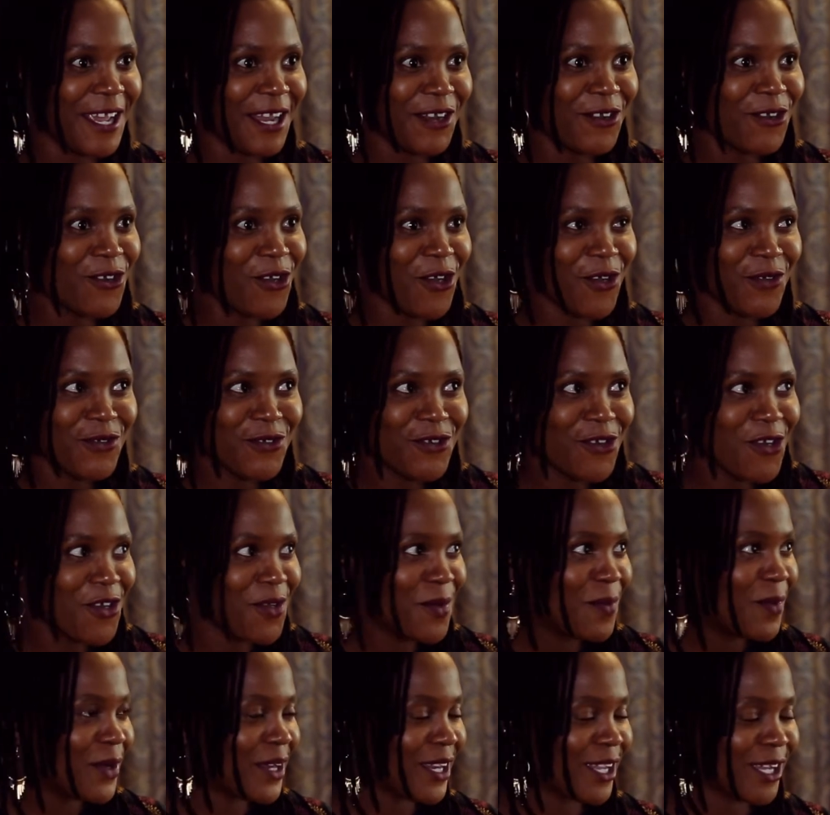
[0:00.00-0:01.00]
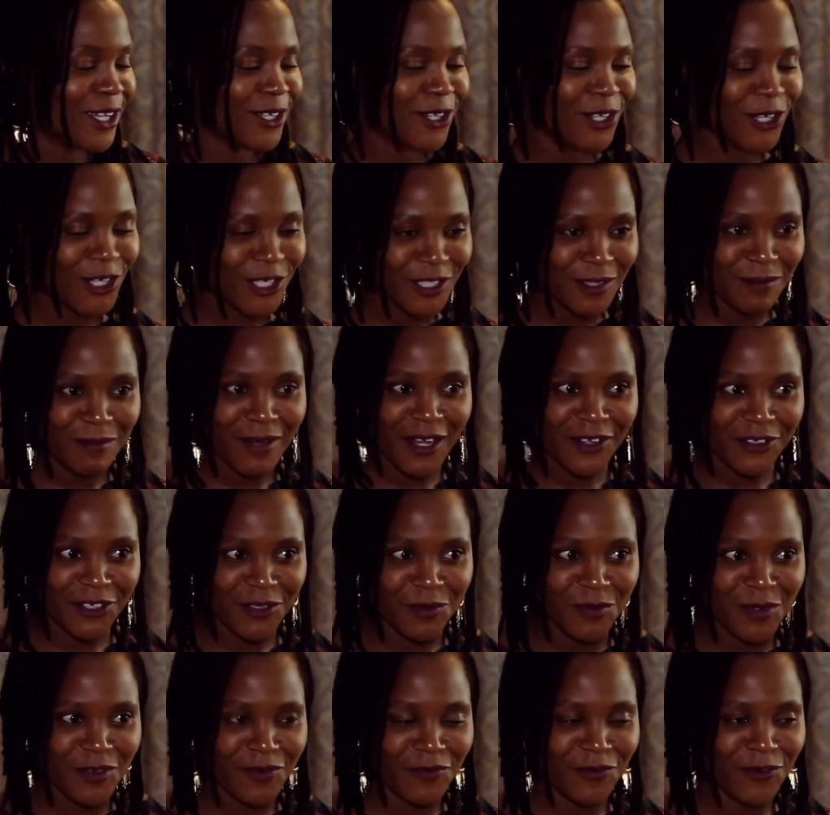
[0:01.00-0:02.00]
nobody had heard about
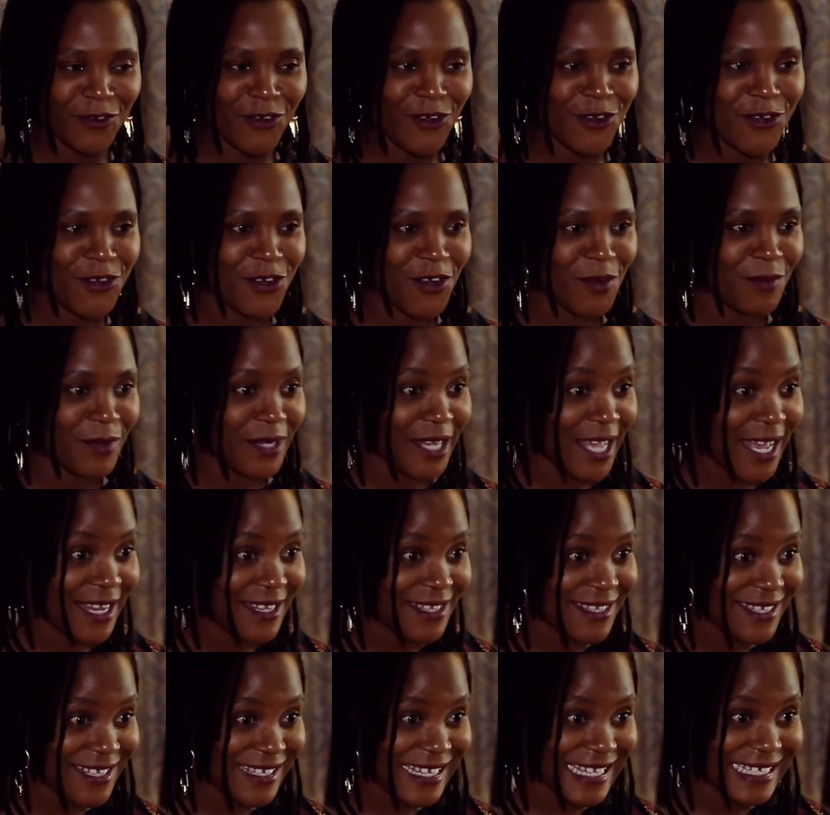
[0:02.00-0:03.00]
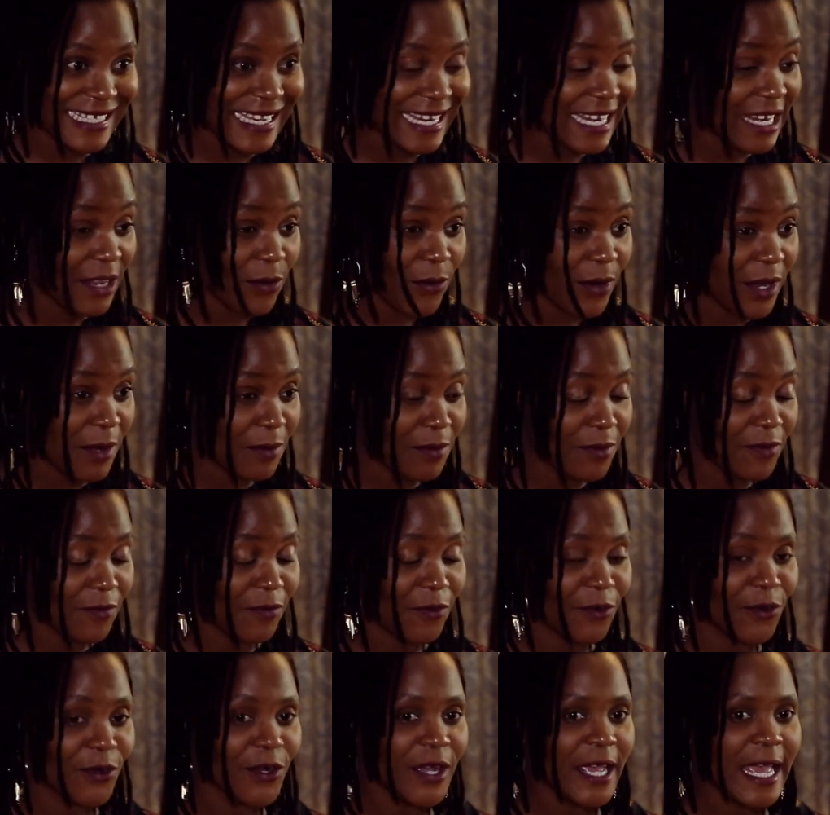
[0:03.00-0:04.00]
it before, nobody had seen it anywhere
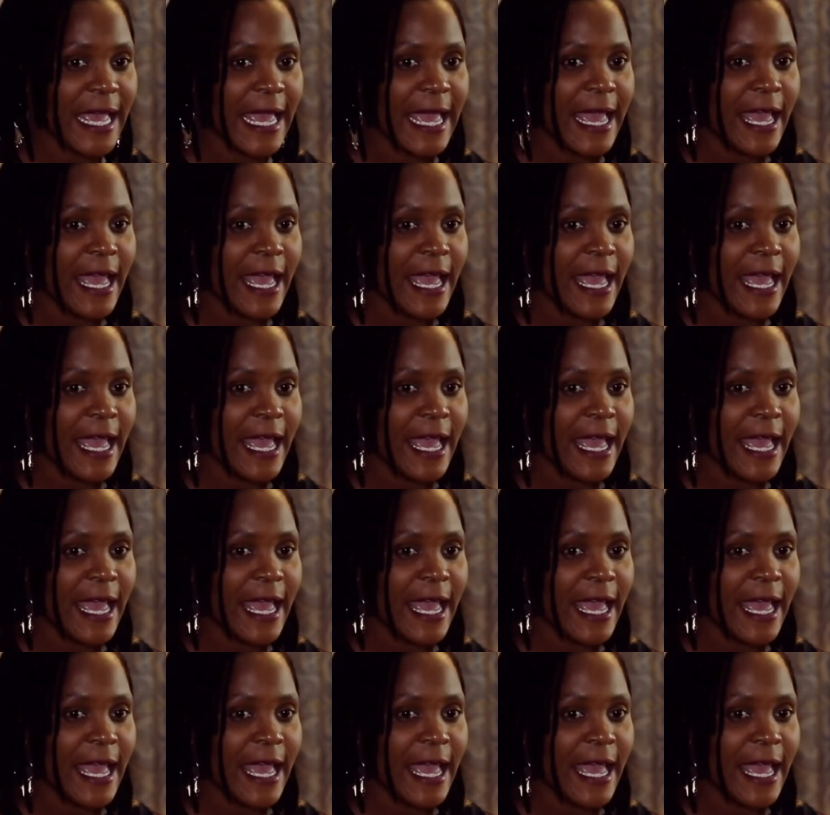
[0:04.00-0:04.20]
before,